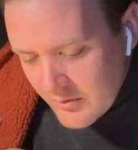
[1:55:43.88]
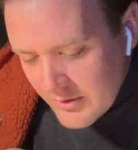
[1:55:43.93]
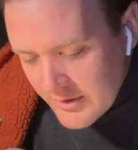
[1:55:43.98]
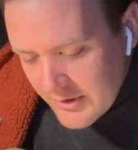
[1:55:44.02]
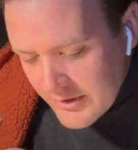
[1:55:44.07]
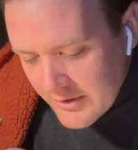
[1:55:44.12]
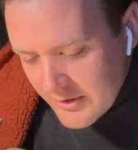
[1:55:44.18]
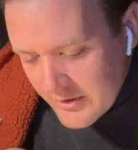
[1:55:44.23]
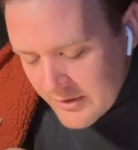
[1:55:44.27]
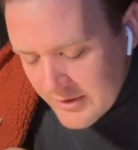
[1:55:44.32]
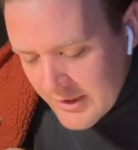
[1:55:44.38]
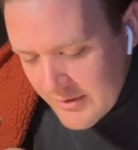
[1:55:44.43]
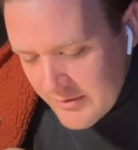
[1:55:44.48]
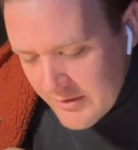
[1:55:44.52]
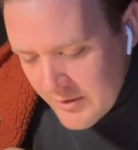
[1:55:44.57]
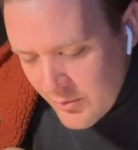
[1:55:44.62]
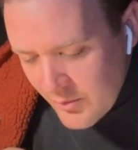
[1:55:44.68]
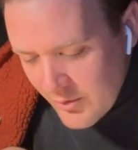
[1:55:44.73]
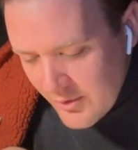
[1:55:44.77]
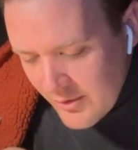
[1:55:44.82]
You gotta keep
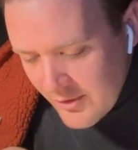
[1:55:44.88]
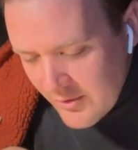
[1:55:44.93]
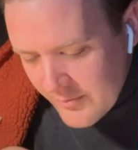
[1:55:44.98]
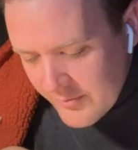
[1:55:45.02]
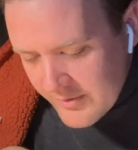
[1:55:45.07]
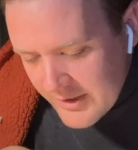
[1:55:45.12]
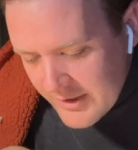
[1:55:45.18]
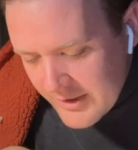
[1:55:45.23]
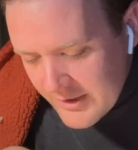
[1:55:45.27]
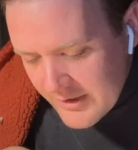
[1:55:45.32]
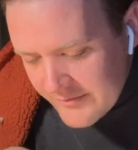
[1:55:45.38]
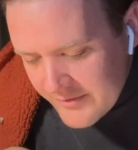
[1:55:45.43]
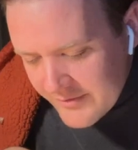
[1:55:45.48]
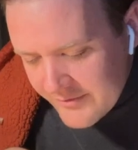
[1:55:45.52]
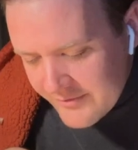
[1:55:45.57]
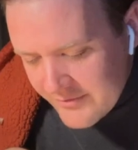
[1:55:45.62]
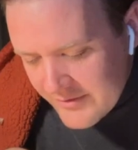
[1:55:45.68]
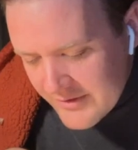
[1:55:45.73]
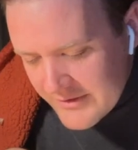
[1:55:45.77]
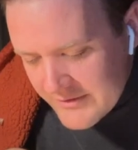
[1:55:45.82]
you warm. Can't have you
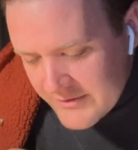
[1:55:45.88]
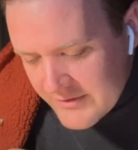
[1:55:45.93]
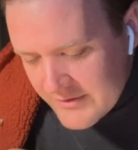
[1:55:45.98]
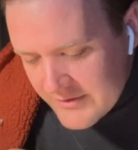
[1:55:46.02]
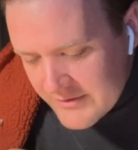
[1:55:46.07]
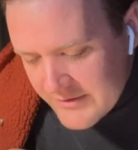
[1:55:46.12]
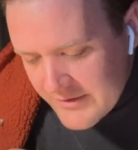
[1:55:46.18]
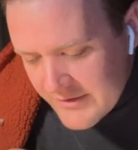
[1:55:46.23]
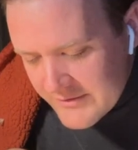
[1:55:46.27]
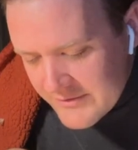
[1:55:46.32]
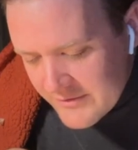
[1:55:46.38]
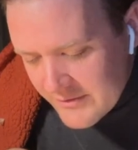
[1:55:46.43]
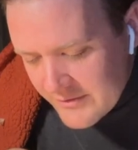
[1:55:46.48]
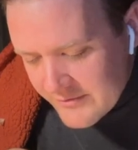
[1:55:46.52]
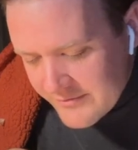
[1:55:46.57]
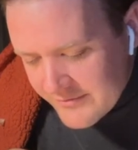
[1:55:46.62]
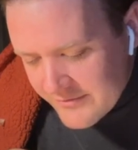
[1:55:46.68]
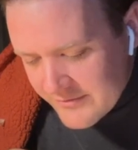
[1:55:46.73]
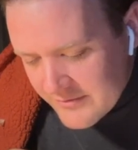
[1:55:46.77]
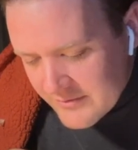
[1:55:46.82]
freezing your tits off.